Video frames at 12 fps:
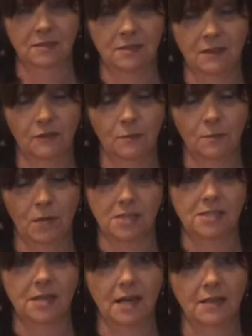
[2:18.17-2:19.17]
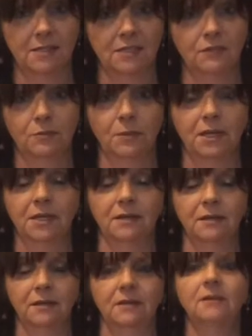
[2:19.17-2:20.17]
different personality from
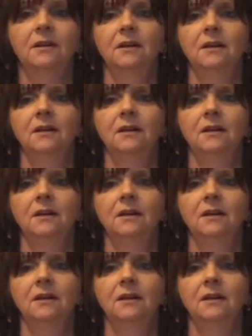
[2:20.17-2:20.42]
Isla.